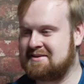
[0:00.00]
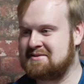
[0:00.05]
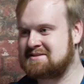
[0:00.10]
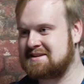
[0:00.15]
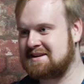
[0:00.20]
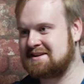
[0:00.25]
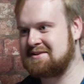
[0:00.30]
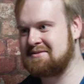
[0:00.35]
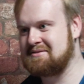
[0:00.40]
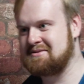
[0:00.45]
And you're
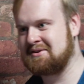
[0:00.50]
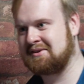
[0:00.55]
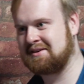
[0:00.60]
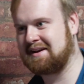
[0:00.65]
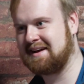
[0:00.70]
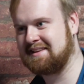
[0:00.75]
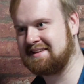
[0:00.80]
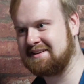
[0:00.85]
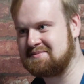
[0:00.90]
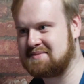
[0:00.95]
saying you're
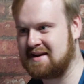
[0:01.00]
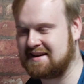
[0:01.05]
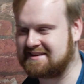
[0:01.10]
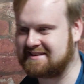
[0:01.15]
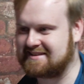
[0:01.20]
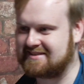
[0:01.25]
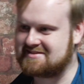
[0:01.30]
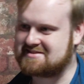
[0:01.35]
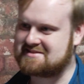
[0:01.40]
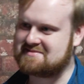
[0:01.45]
getting
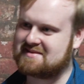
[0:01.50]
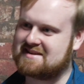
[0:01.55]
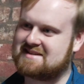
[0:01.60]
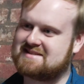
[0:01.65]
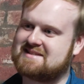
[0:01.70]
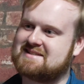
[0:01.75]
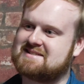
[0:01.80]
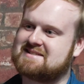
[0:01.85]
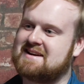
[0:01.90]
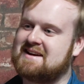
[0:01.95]
better at
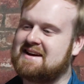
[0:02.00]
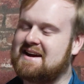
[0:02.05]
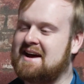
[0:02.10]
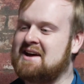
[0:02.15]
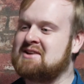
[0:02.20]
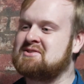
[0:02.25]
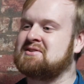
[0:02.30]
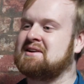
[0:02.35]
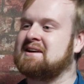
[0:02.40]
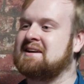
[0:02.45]
gymnastics
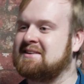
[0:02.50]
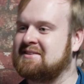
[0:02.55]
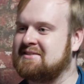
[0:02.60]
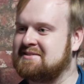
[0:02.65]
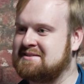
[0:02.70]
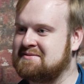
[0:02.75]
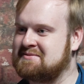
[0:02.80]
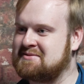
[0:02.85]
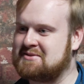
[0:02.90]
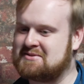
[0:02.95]
as you get
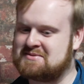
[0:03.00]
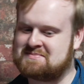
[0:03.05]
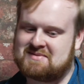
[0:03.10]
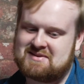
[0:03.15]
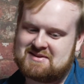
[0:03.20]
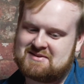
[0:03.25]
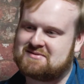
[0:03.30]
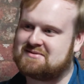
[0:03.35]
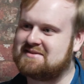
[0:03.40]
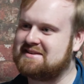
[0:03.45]
older, of course,
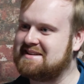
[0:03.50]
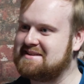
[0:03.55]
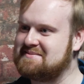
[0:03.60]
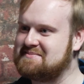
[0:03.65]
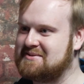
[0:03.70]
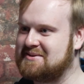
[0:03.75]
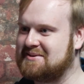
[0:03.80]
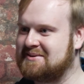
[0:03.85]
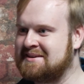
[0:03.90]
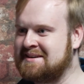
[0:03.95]
but you're feeling
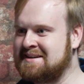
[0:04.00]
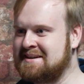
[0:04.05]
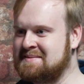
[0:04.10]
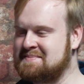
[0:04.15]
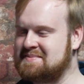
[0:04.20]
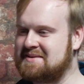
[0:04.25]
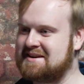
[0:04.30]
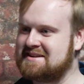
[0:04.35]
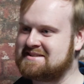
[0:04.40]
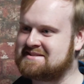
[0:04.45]
more
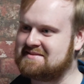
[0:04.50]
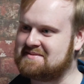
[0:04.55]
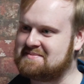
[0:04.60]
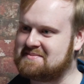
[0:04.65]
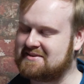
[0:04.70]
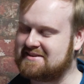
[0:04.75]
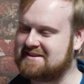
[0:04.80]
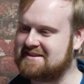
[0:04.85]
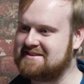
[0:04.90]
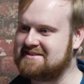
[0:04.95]
parts of your
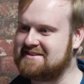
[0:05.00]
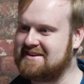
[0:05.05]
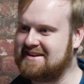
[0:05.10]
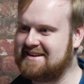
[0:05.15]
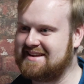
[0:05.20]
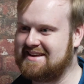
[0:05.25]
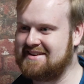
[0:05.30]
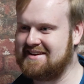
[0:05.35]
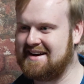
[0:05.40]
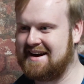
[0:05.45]
body
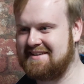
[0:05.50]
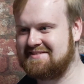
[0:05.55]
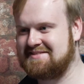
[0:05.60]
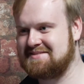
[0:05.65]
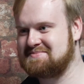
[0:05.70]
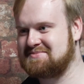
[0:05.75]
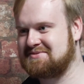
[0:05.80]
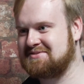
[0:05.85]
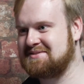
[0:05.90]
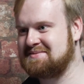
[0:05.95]
you
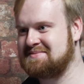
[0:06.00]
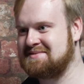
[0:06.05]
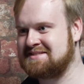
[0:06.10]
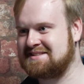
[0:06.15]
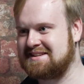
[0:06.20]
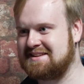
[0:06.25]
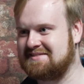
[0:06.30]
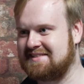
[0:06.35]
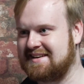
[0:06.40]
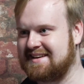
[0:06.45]
haven't
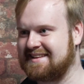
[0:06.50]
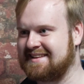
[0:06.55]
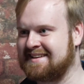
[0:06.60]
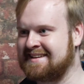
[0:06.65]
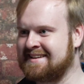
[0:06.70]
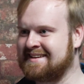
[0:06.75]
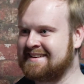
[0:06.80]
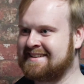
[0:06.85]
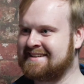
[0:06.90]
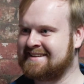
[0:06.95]
previously felt.
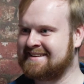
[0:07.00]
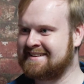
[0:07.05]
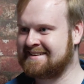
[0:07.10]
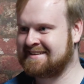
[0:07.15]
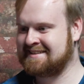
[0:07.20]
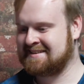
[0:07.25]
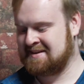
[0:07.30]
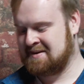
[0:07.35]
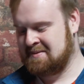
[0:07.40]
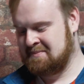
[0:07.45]

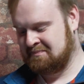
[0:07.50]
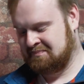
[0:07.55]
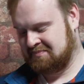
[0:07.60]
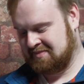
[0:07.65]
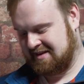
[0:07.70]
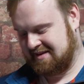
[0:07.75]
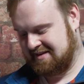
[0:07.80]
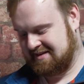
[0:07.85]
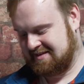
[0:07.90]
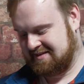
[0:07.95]

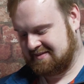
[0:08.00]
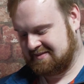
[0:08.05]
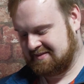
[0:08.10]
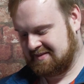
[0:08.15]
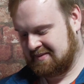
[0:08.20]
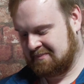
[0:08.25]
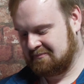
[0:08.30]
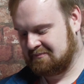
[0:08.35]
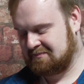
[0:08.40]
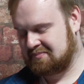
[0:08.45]
Yeah.
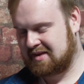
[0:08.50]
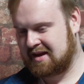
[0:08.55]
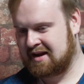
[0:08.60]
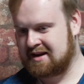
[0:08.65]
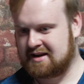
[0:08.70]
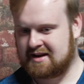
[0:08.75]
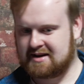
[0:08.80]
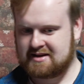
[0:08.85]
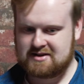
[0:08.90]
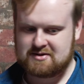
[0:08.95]

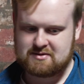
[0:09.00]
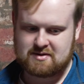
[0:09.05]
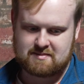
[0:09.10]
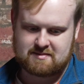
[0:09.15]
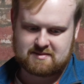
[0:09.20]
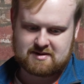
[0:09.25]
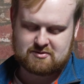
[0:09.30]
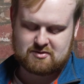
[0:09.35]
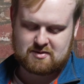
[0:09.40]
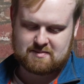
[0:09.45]
And
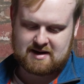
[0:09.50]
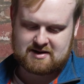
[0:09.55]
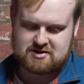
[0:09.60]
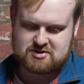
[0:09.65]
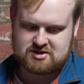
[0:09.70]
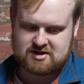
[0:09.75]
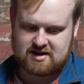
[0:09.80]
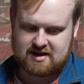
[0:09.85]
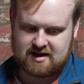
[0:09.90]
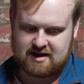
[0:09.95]
you were
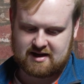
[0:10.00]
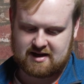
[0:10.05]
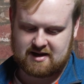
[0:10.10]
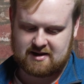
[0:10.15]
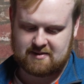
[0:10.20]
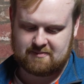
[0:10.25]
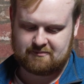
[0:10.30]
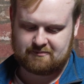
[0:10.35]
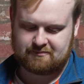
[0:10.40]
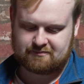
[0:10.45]

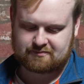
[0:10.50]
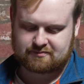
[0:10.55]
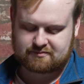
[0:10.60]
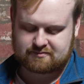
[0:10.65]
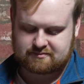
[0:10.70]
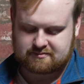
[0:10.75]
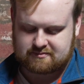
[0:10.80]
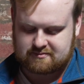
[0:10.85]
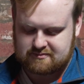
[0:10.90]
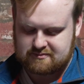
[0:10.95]
mentioning
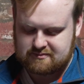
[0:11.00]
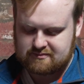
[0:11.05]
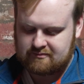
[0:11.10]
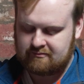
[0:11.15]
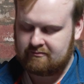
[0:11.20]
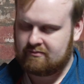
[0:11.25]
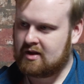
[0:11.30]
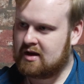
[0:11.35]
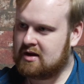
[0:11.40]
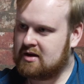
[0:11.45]

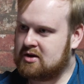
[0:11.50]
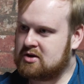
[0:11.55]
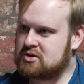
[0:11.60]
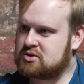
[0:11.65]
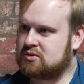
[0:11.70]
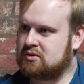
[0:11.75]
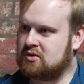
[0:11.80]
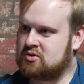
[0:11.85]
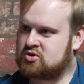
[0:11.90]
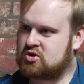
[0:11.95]

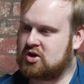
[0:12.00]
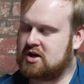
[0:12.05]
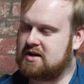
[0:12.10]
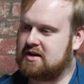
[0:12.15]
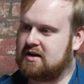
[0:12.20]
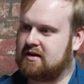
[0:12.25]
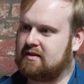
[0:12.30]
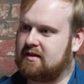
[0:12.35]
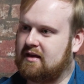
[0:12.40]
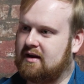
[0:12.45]
sort of
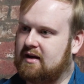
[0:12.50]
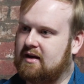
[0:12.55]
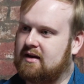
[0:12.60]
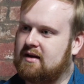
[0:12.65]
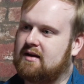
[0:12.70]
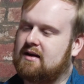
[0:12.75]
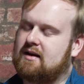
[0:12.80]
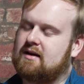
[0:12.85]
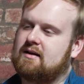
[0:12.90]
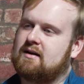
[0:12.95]
training
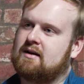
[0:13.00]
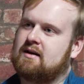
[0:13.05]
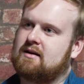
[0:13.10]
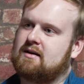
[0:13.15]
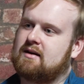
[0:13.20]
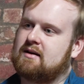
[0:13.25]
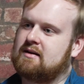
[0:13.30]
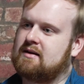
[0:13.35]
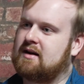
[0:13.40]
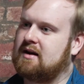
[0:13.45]
there
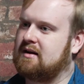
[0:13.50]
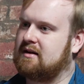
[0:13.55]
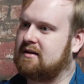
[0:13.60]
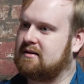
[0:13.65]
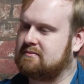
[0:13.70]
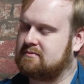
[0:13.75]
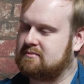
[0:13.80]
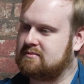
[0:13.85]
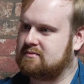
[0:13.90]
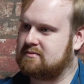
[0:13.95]
and
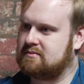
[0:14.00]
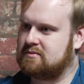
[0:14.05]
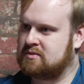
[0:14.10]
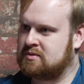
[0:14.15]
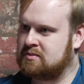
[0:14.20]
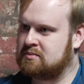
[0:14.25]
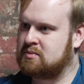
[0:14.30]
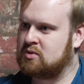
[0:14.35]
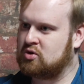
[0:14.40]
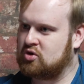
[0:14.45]
getting
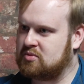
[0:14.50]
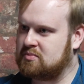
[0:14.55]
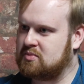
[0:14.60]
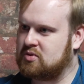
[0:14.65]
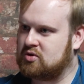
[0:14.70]
more